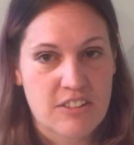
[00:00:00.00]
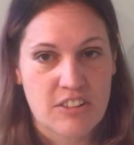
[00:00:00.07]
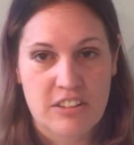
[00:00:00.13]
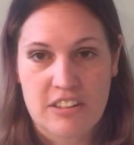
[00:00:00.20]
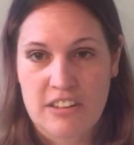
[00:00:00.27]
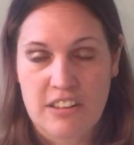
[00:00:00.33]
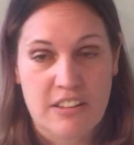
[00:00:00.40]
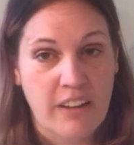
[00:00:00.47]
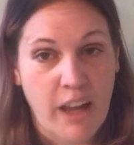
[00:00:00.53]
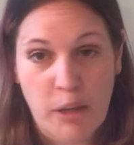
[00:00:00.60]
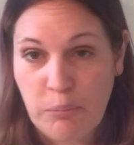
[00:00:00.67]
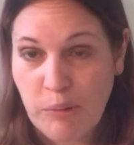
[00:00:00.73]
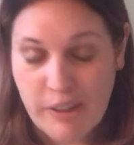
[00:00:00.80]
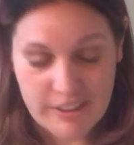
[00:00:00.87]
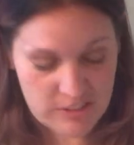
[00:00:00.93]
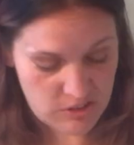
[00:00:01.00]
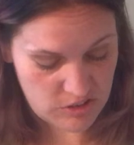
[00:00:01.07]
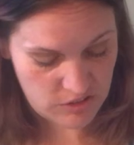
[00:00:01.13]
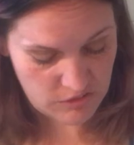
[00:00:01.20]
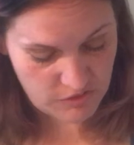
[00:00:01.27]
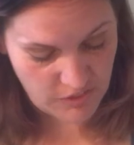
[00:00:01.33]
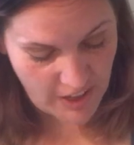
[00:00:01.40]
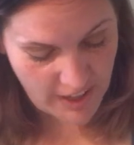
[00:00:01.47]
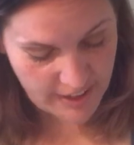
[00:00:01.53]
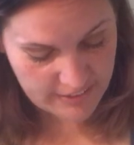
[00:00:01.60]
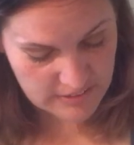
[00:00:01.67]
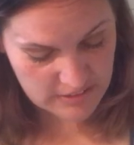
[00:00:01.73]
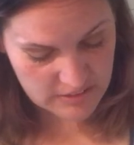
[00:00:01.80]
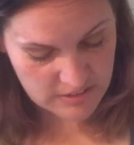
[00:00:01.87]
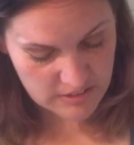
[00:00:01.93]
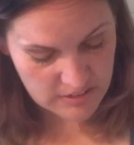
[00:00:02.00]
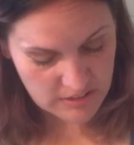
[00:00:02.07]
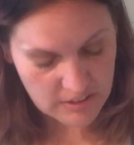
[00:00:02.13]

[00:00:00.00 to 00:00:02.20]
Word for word: just the timeline's too fast.